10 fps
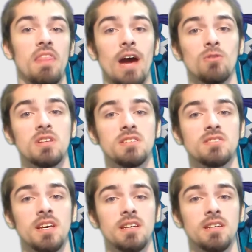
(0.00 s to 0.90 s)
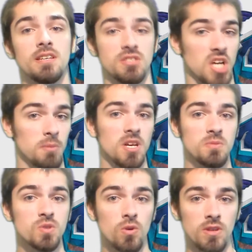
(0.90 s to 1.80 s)
That release date is coming
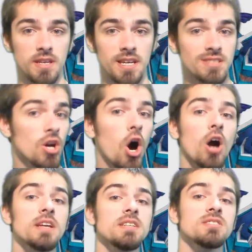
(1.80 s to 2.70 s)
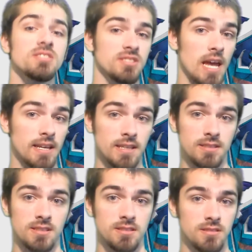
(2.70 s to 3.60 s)
up shortly. It's August
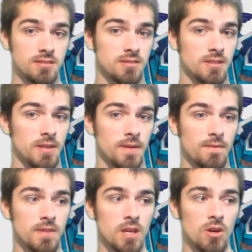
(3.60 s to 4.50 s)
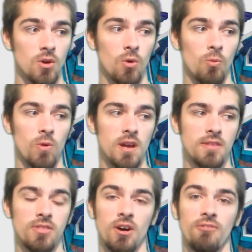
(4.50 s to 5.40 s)
2nd.
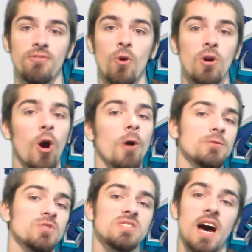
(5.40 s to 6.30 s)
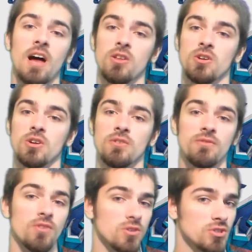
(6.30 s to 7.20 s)
With the
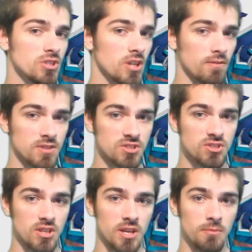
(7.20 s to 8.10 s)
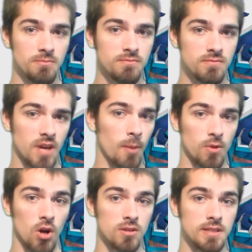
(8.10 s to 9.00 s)
$400 version of the Slim,
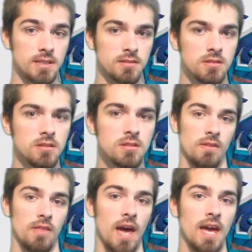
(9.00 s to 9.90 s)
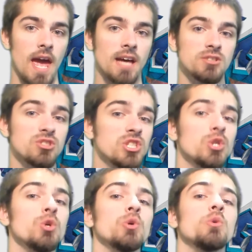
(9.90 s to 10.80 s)
I'm calling it, that has
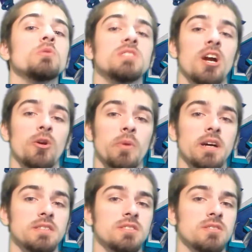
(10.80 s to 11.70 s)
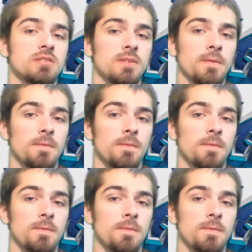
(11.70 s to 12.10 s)
2 terabytes.